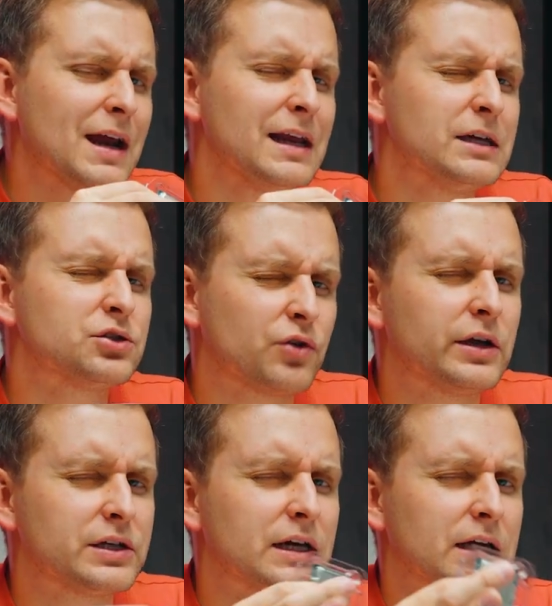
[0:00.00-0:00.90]
really
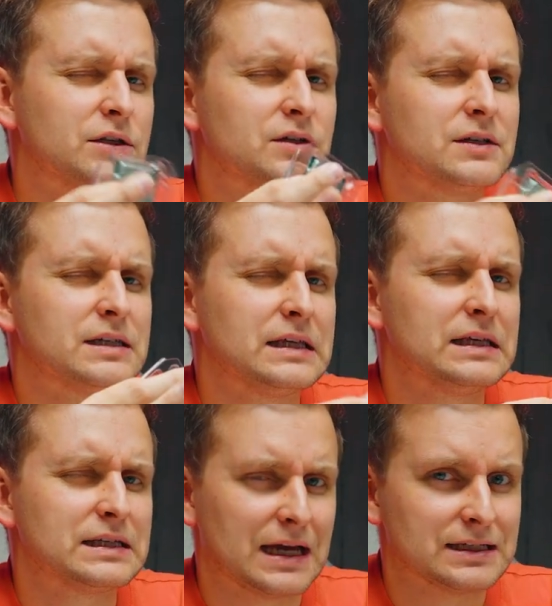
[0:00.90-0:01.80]
stretching it to see
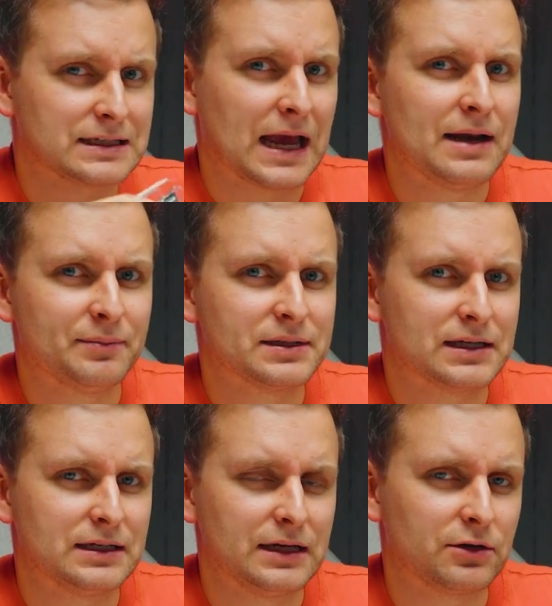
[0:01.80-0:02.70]
this as a
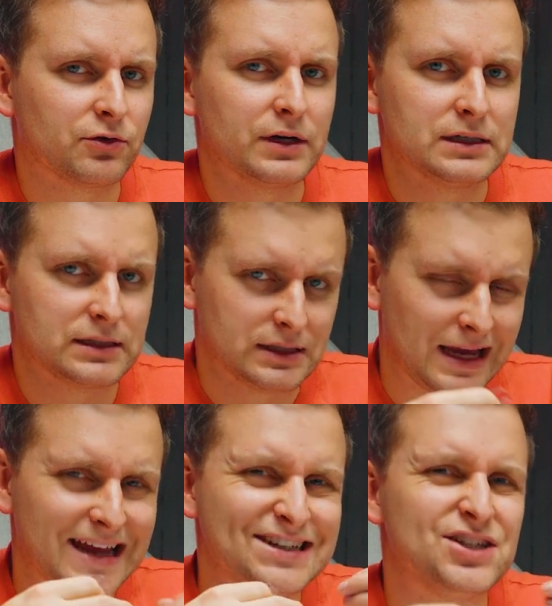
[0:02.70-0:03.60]
10% increase
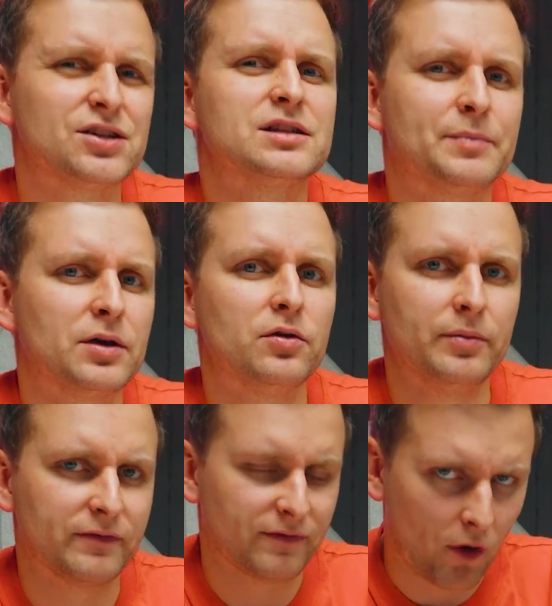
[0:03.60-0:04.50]
in just pure
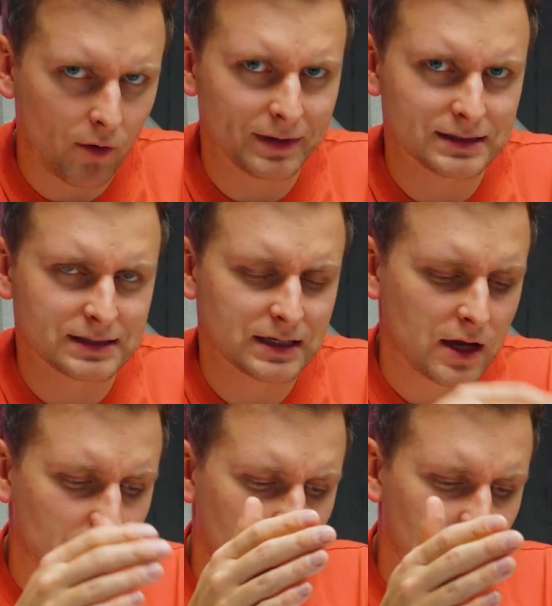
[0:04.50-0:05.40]
performance
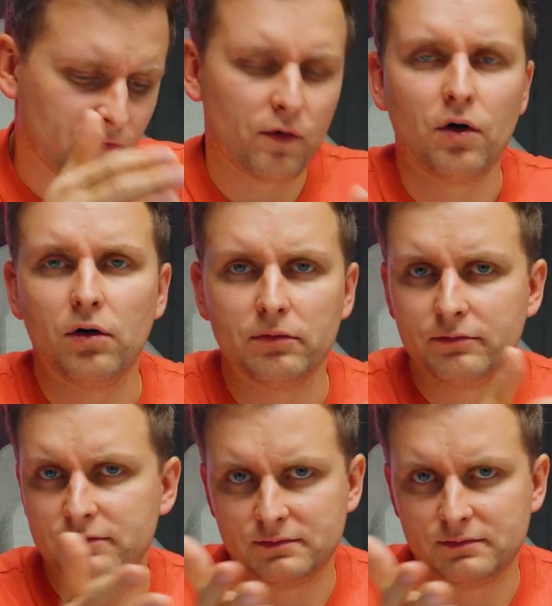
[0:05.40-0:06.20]
for